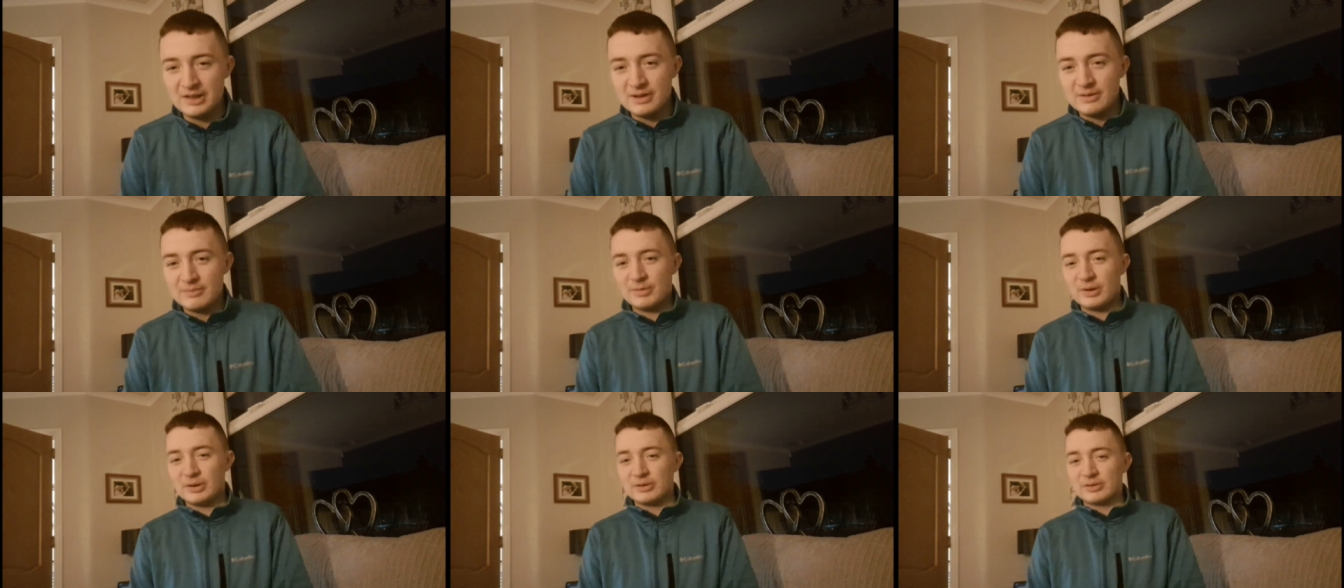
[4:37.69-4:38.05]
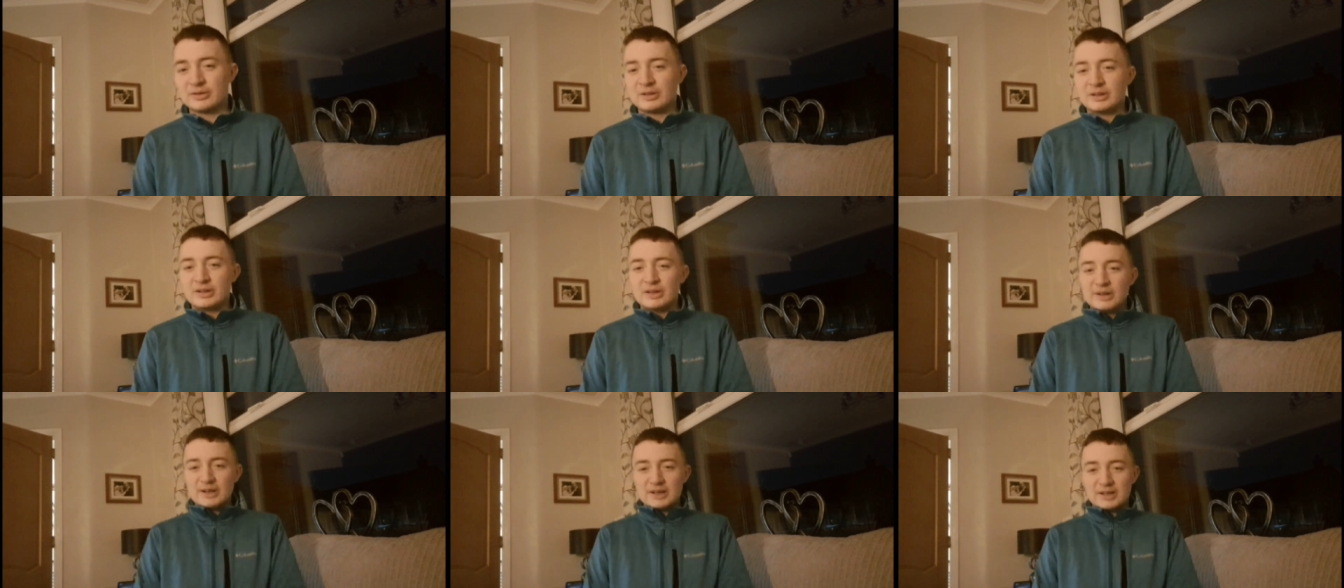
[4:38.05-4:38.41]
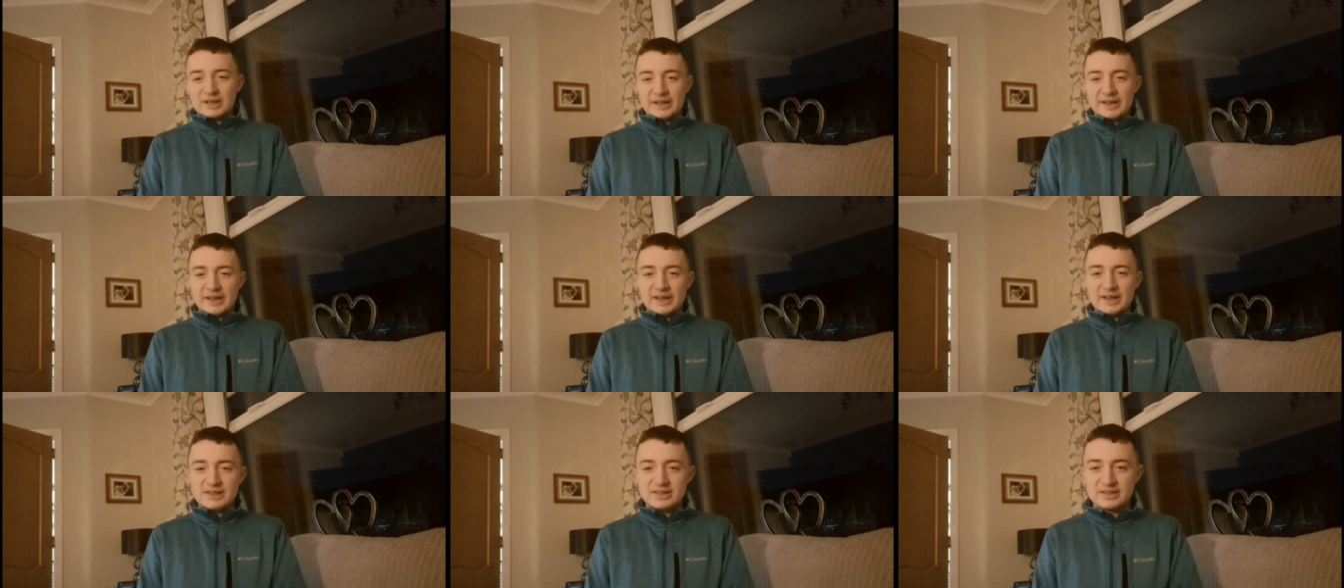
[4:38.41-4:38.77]
but
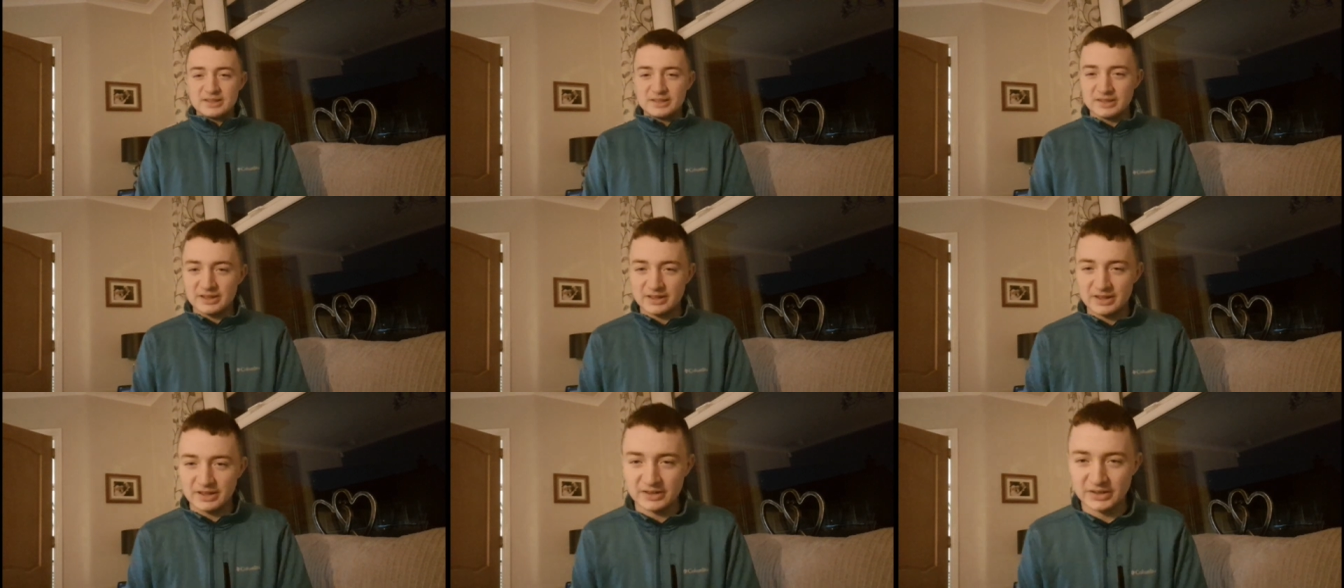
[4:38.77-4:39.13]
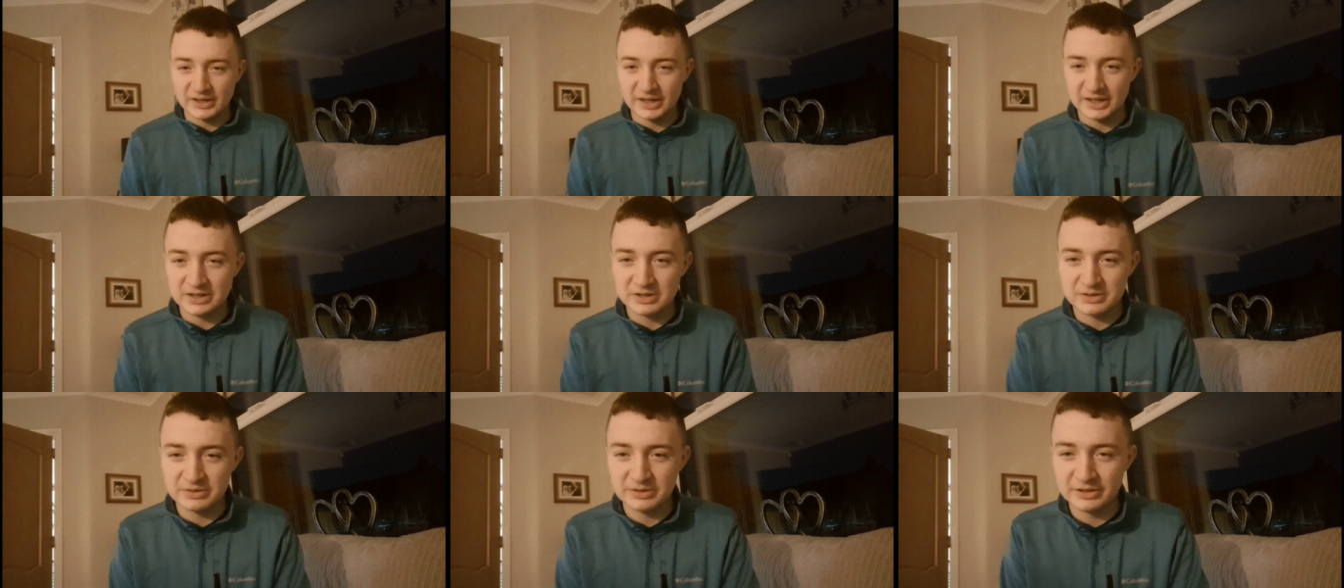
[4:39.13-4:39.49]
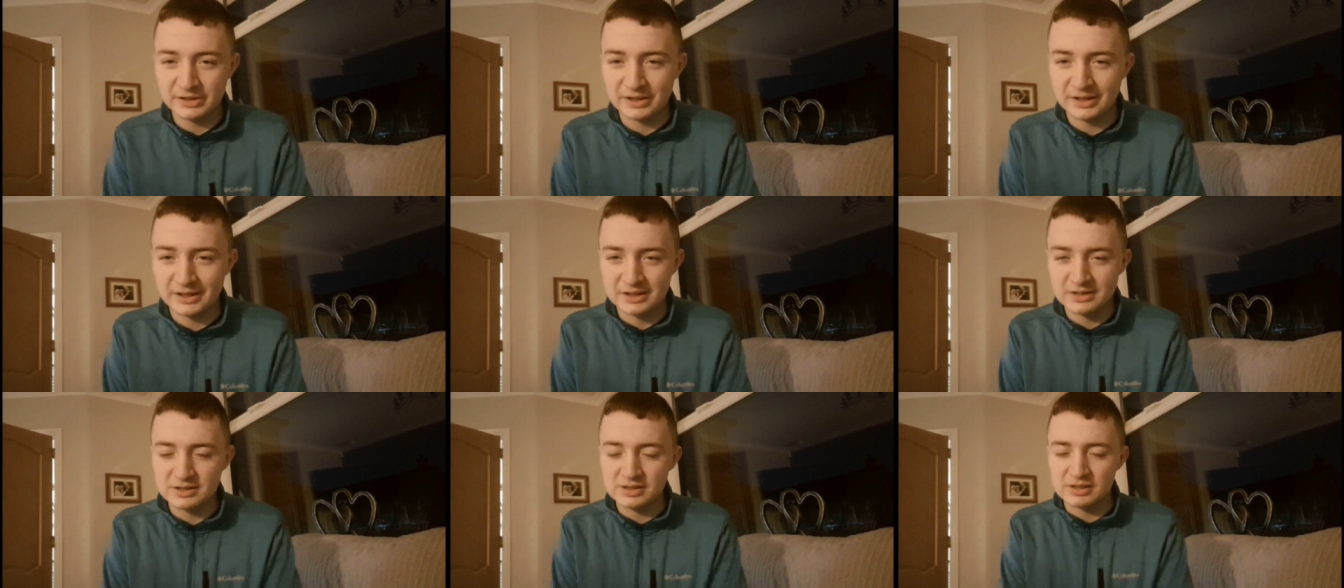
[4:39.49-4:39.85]
Glens into the next round
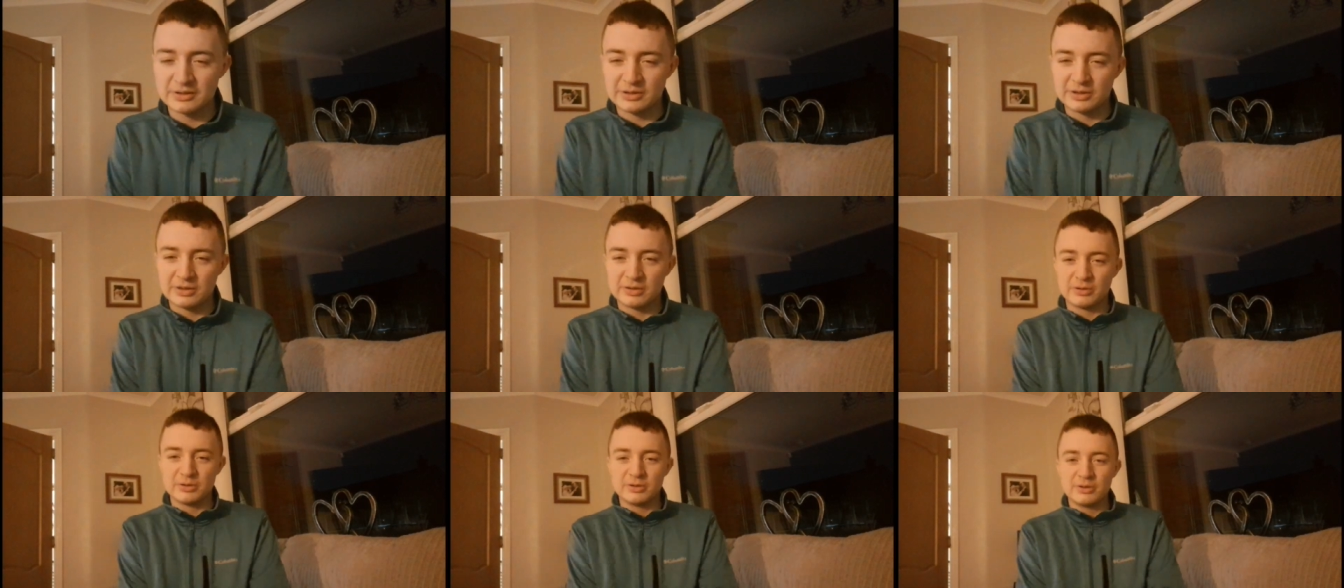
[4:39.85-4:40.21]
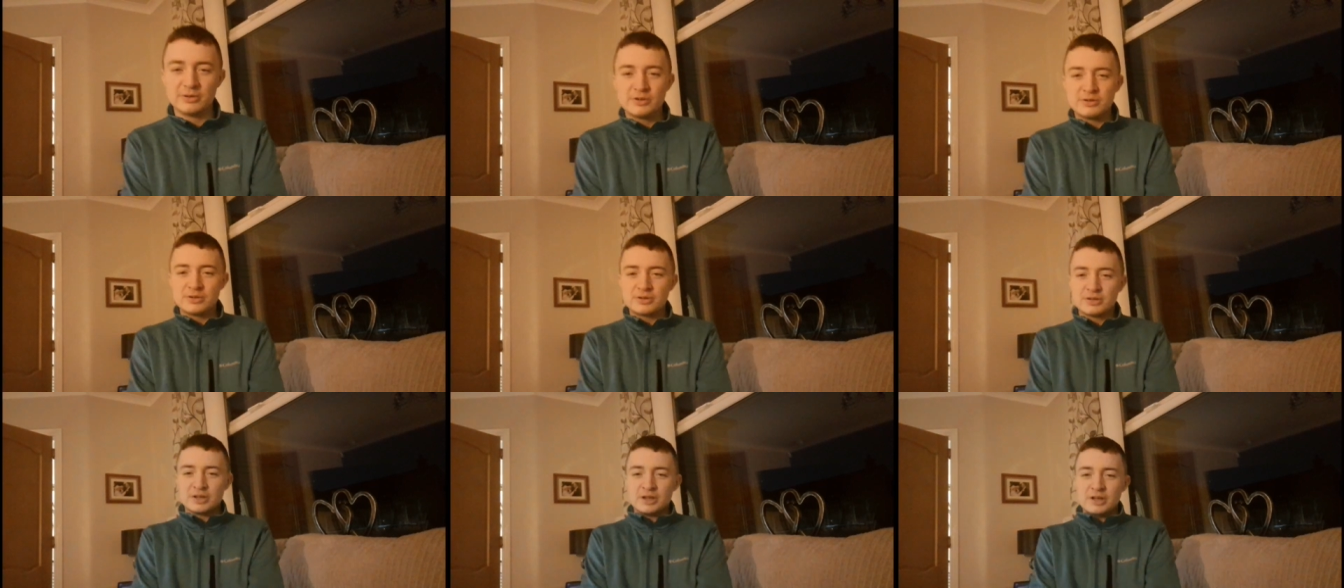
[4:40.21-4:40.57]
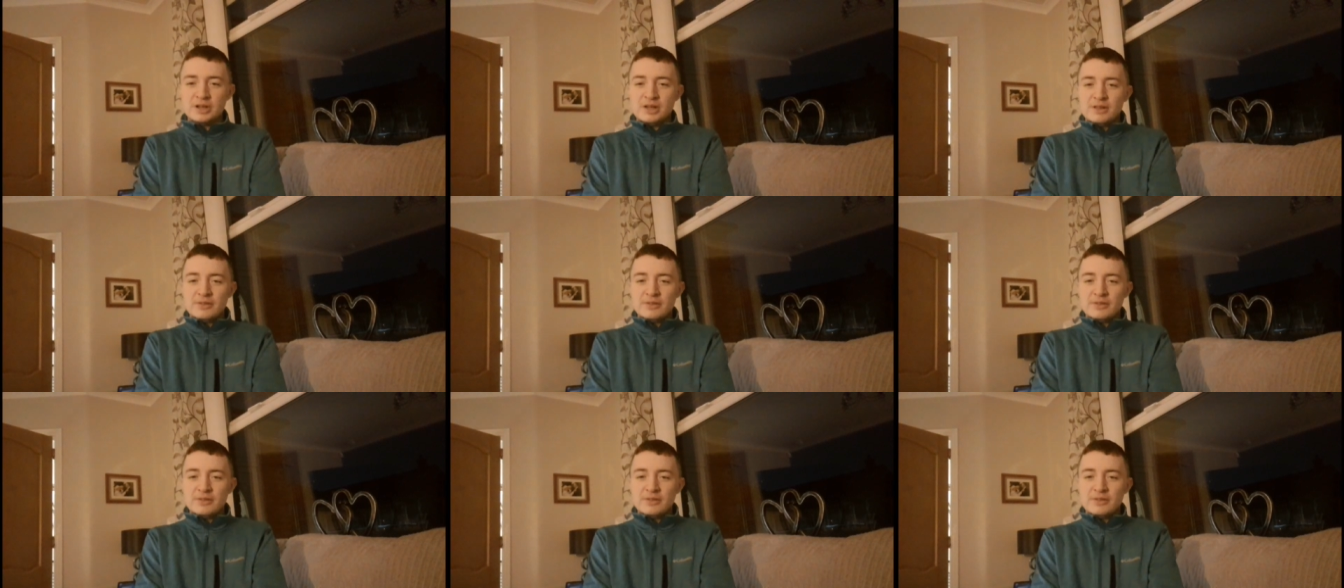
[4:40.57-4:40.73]
against the Crues.